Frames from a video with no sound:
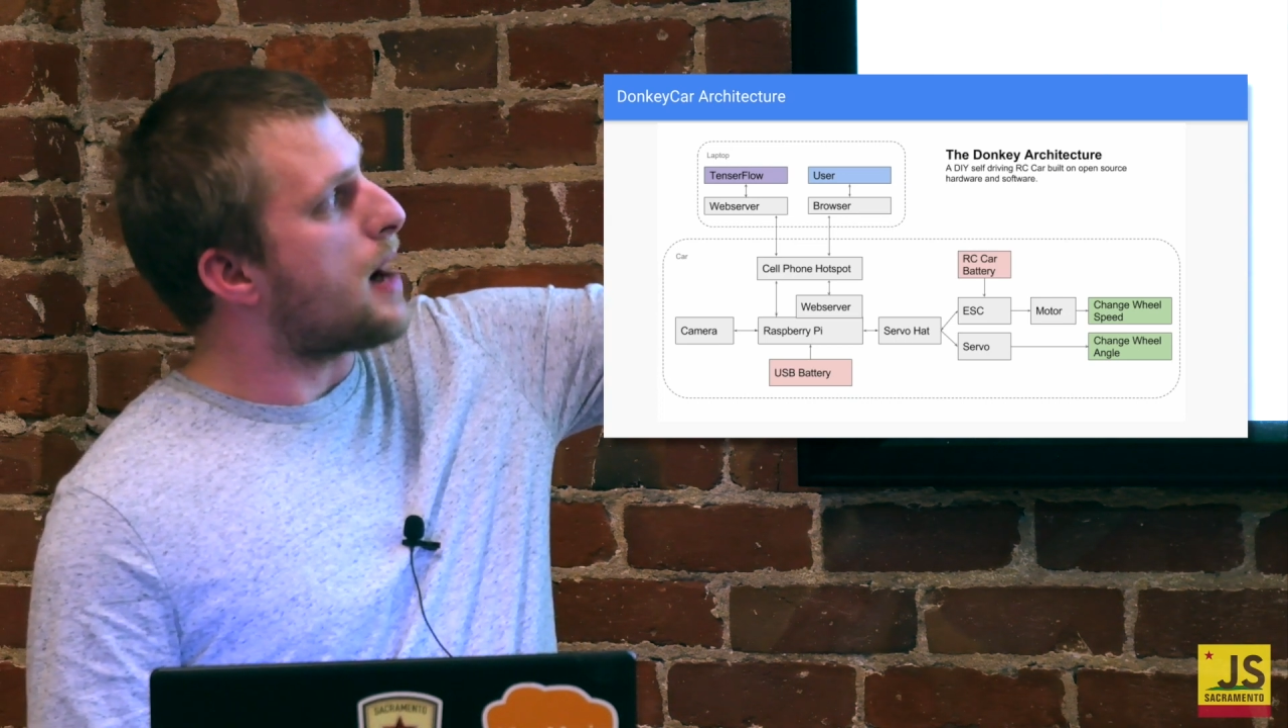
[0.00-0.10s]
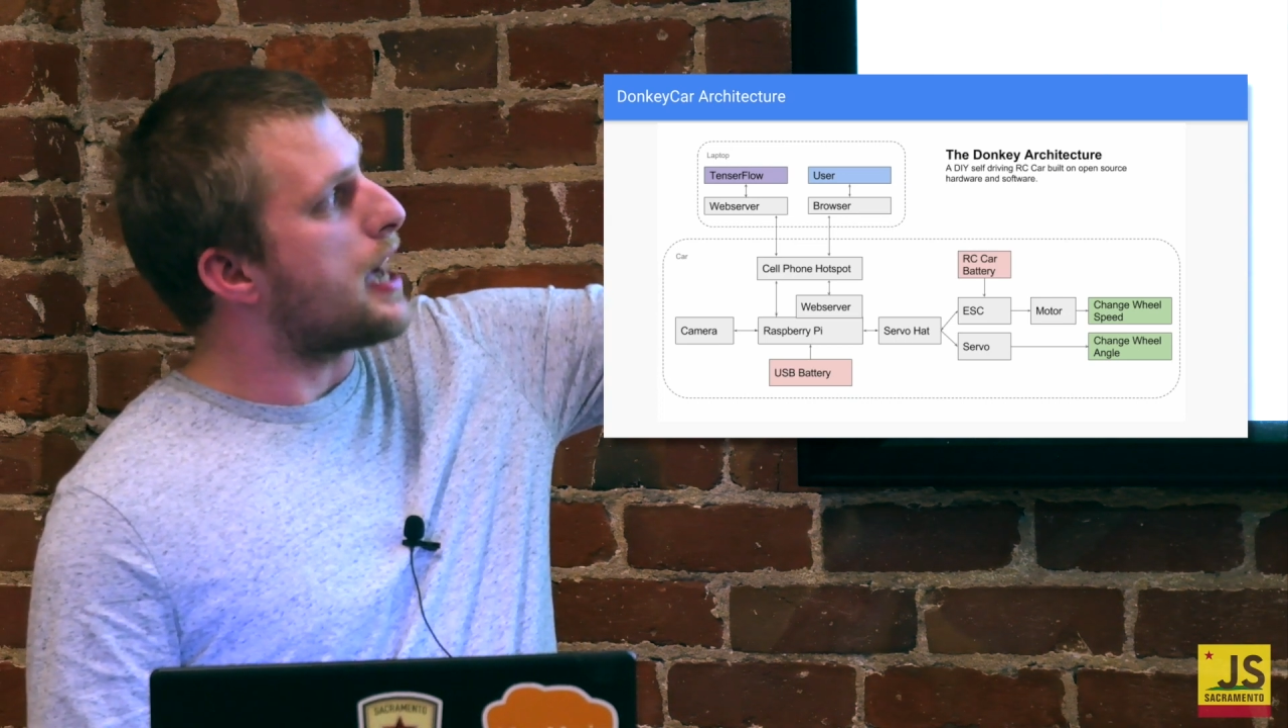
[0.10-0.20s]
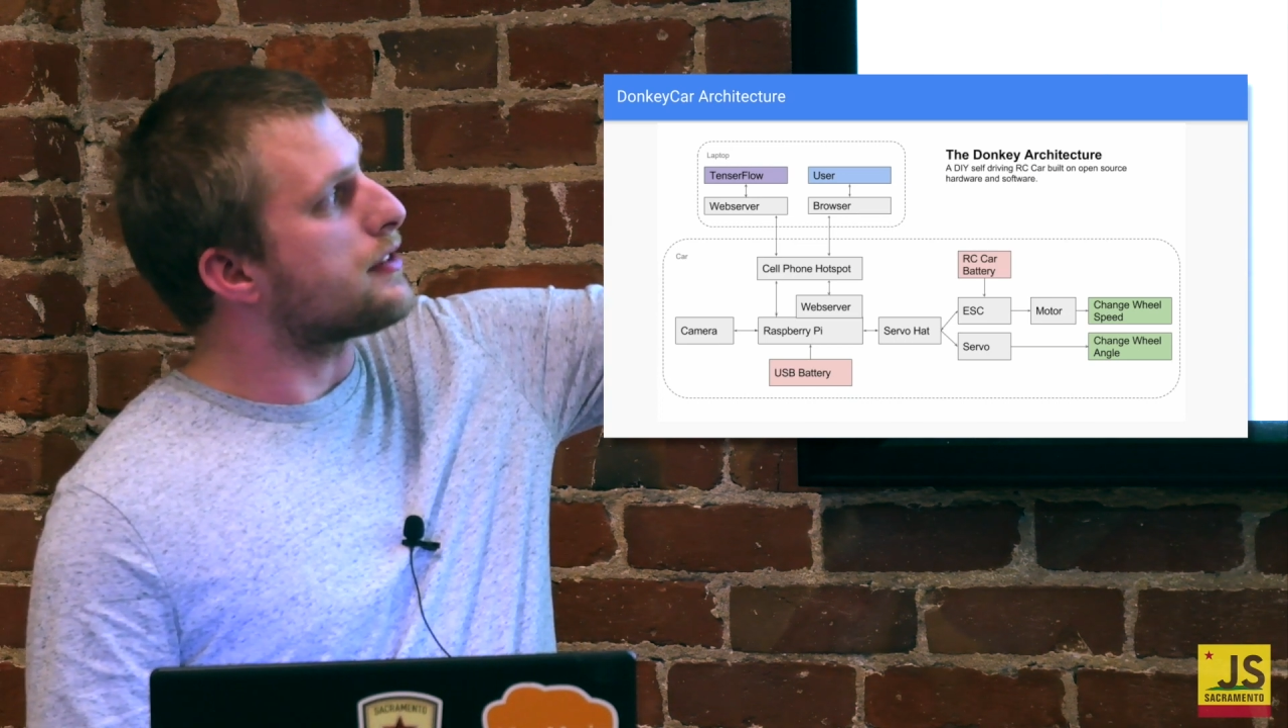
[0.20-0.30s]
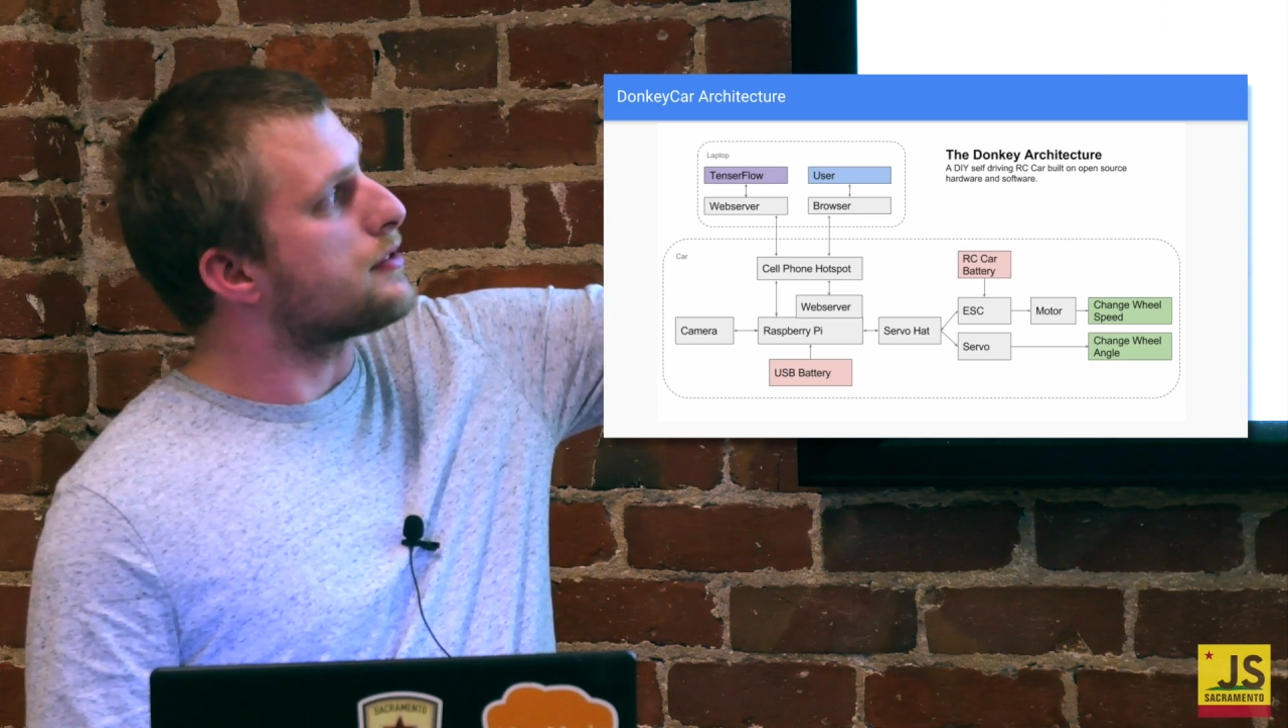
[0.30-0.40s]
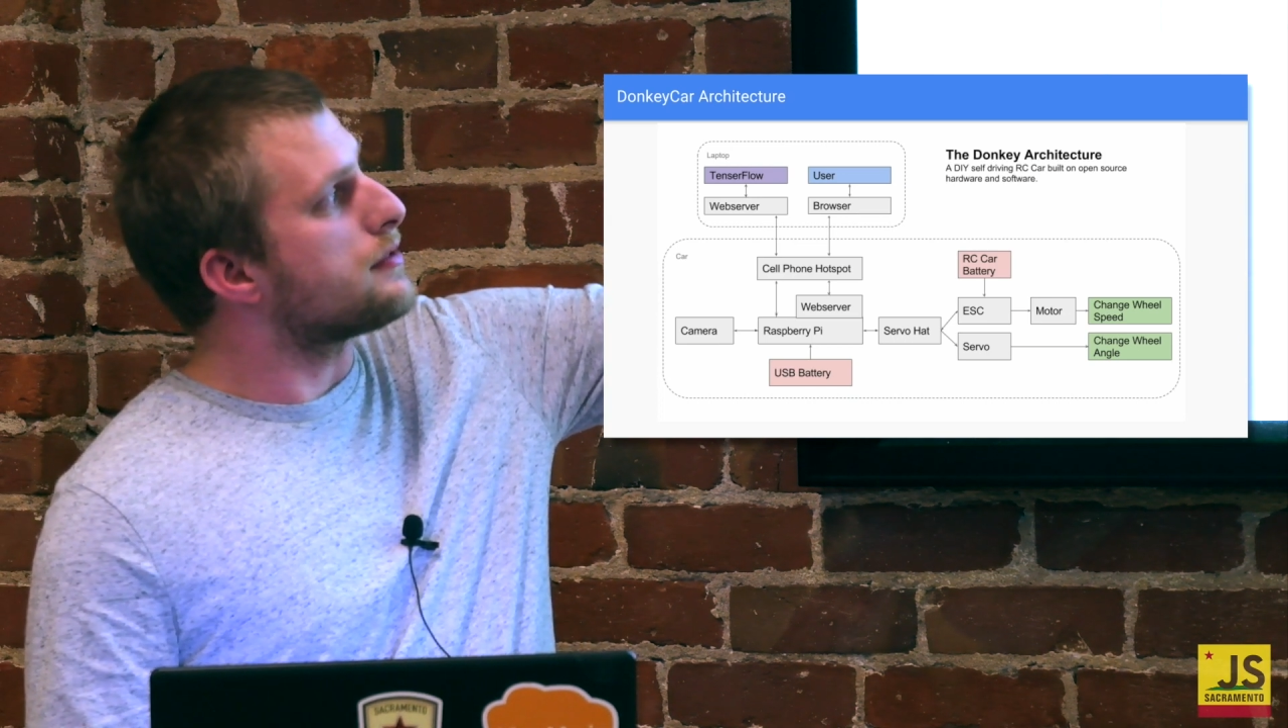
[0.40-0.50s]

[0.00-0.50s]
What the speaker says: Pi